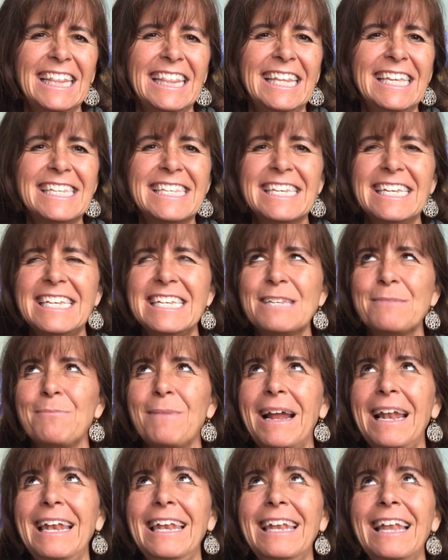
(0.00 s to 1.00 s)
This is
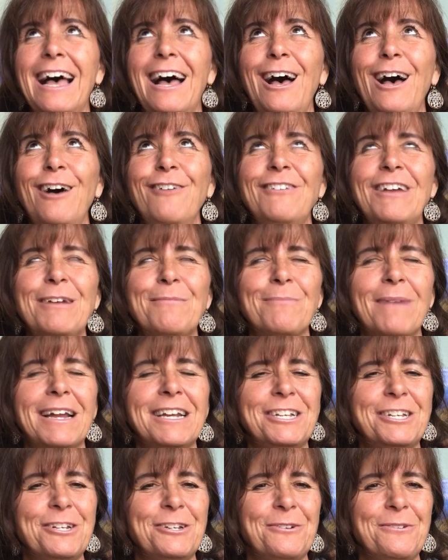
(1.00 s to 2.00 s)
my love and
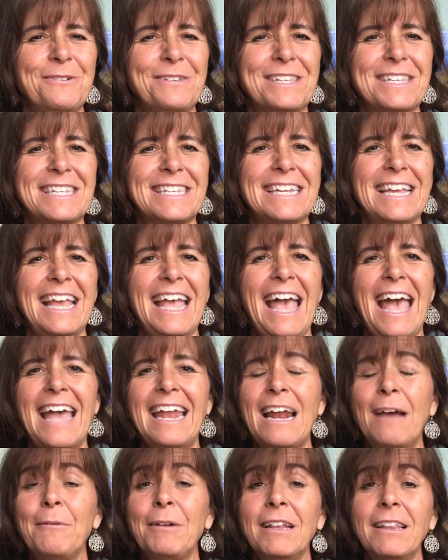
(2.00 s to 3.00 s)
my juice,
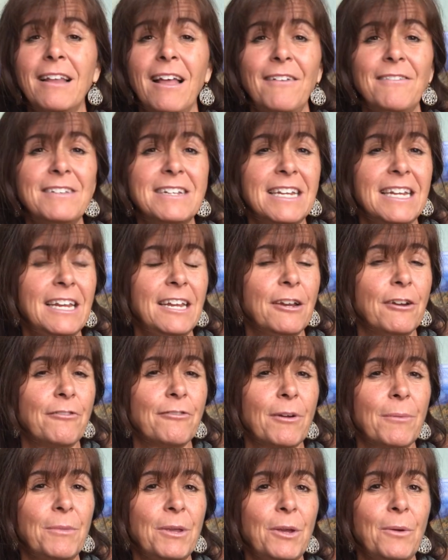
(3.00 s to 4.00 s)
and I would love to hear
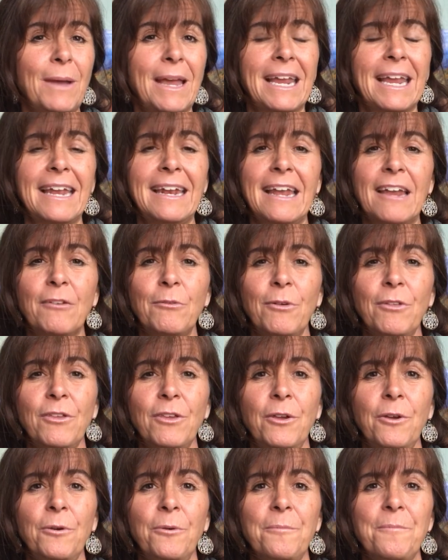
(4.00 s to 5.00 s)
from you and connect
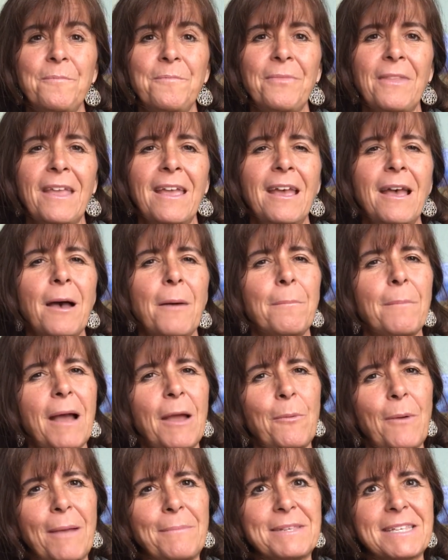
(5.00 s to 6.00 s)
with you.
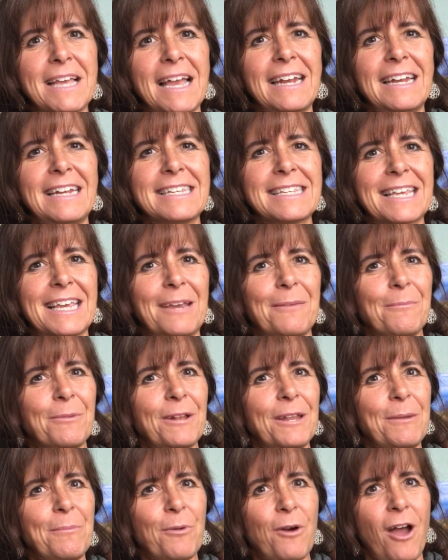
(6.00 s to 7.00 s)
My website is
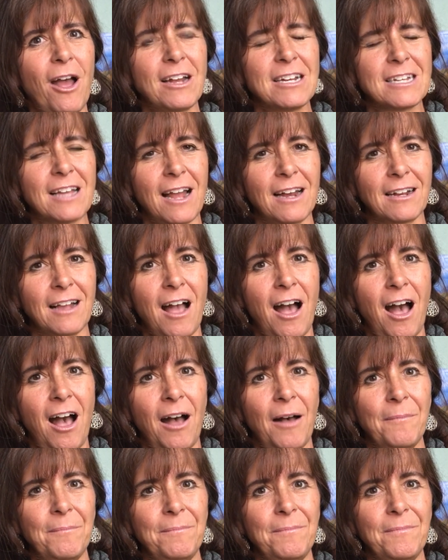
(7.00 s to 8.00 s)

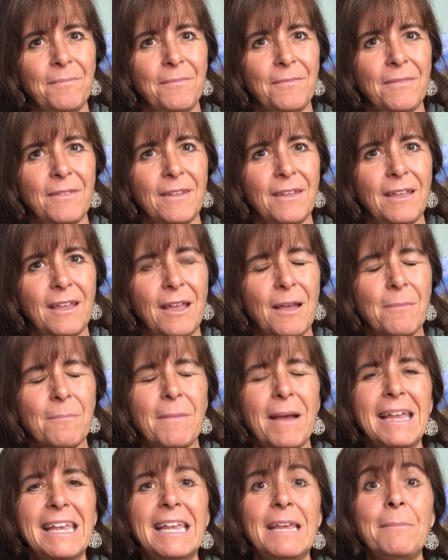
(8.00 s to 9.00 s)
KimberlyBraun.com.
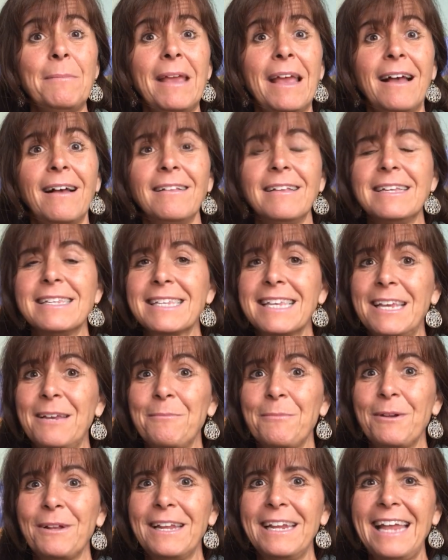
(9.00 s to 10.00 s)
My email is
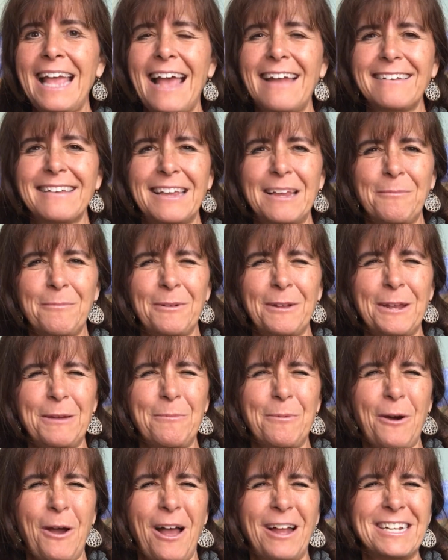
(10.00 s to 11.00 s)

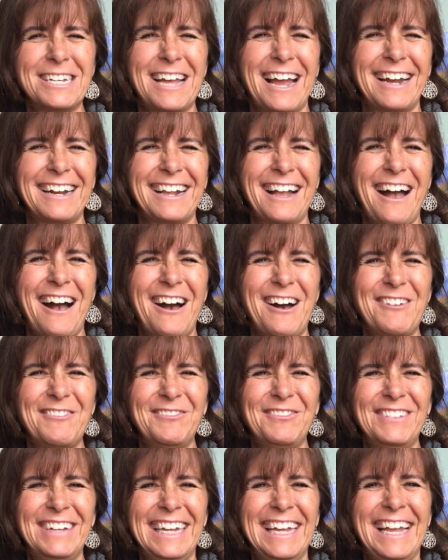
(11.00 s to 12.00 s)

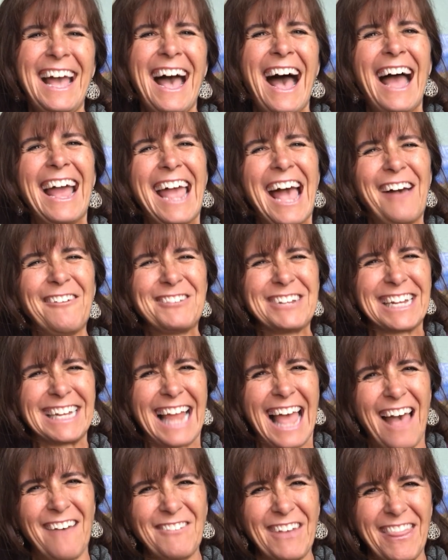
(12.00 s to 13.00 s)
Kimberly@KimberlyBraun.com. I have to
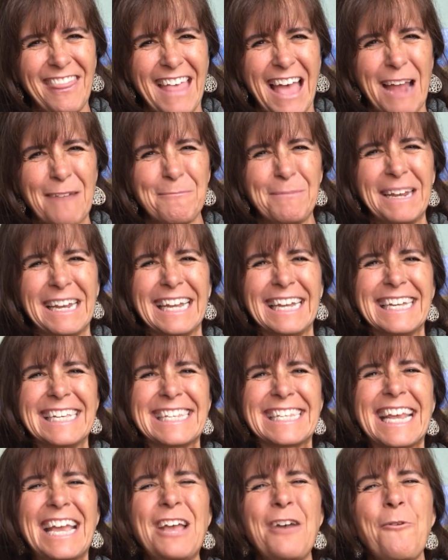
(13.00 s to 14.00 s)
laugh at that
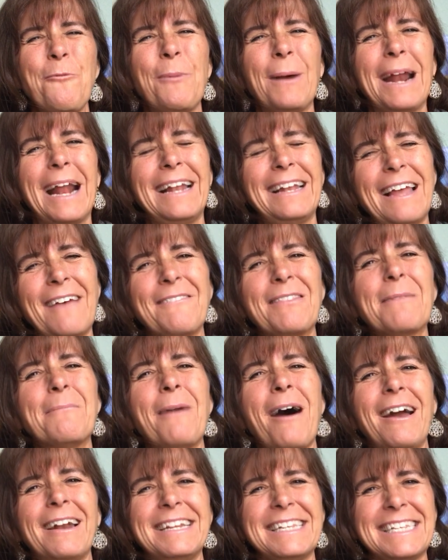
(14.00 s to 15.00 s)
because when I left the
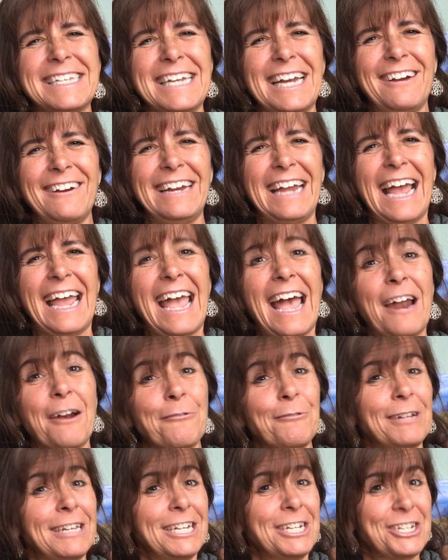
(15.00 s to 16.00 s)
monastery, I had a
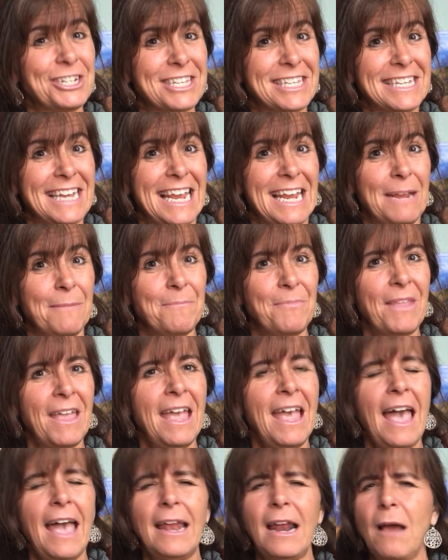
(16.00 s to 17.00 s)
religious name,
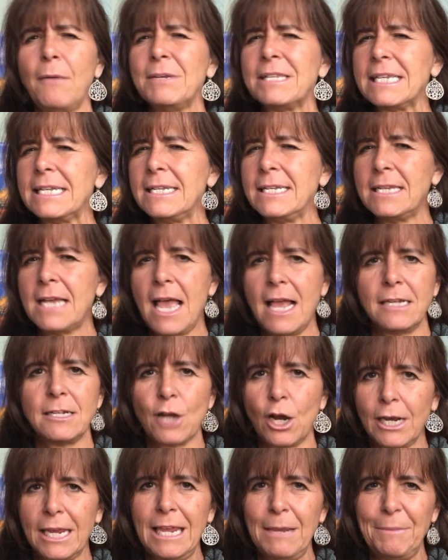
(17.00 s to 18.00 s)
and I was intent
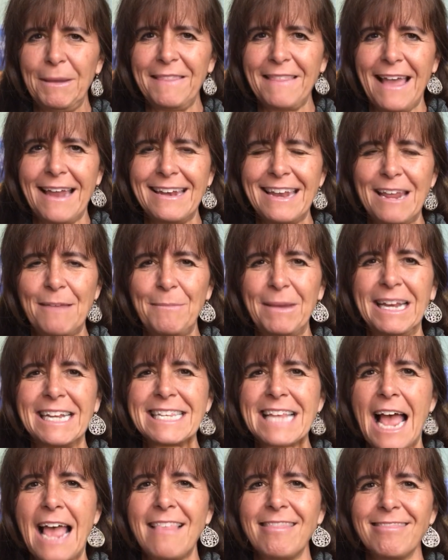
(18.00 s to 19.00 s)
on keeping that name
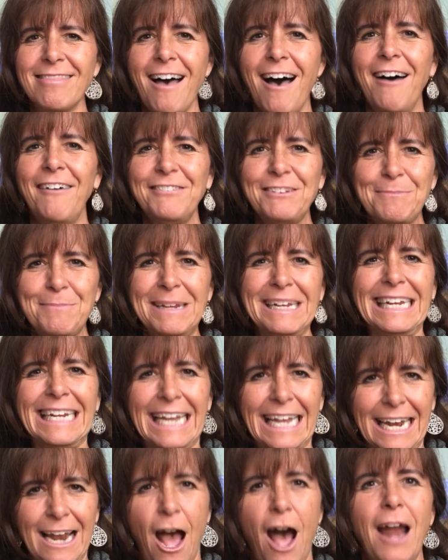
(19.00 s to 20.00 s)
because I loved being
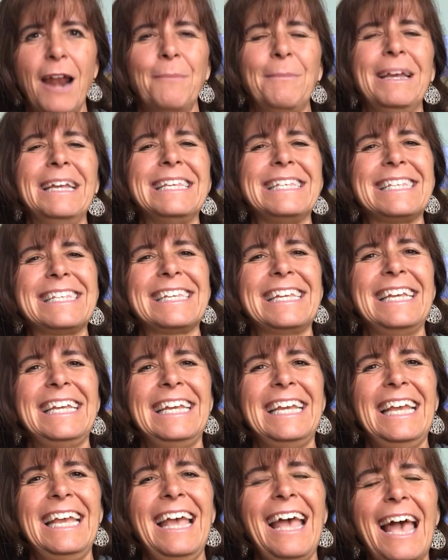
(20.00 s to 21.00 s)
anonymous.
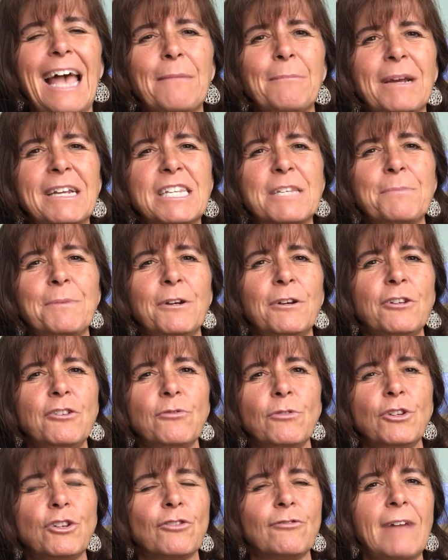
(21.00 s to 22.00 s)
And my
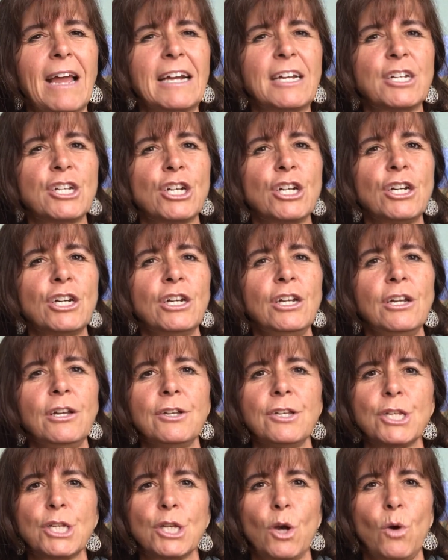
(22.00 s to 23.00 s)
spiritual director
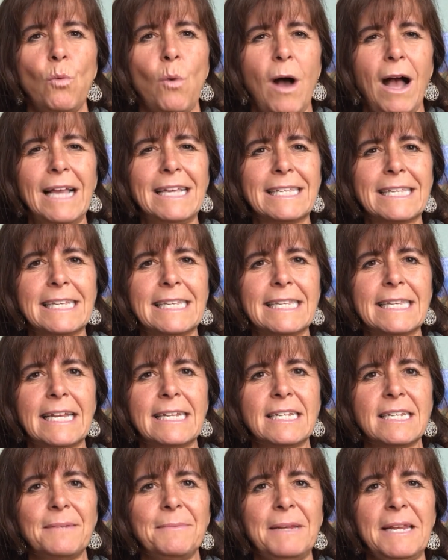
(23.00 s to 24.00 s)
so wisely
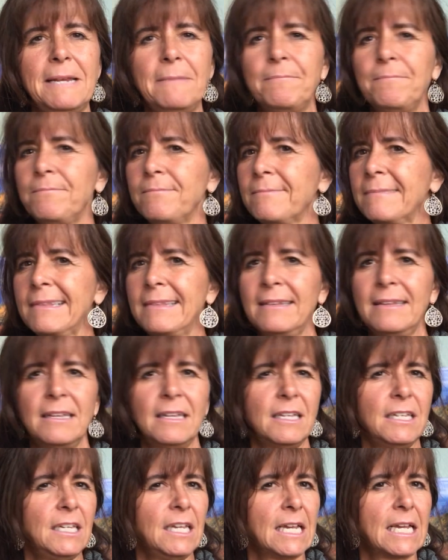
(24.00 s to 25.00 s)
said to me,
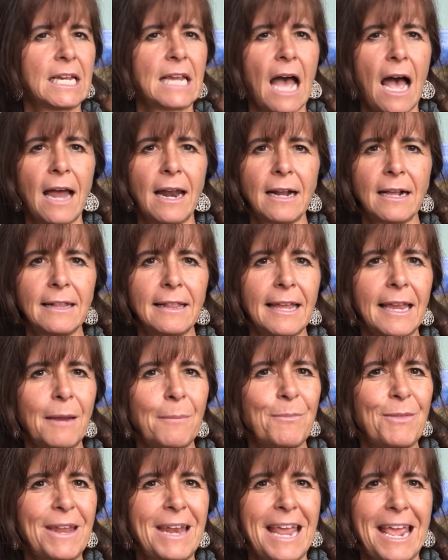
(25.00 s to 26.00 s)
you gotta
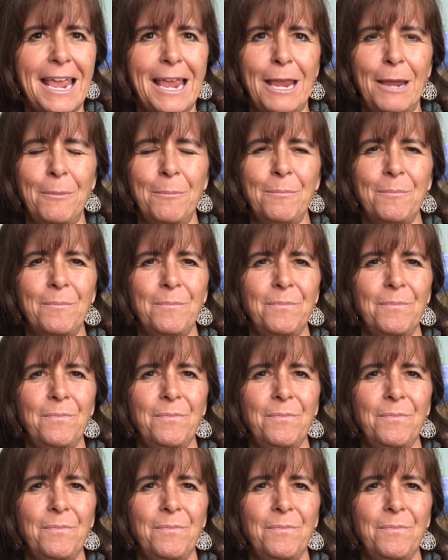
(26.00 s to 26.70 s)
claim the name.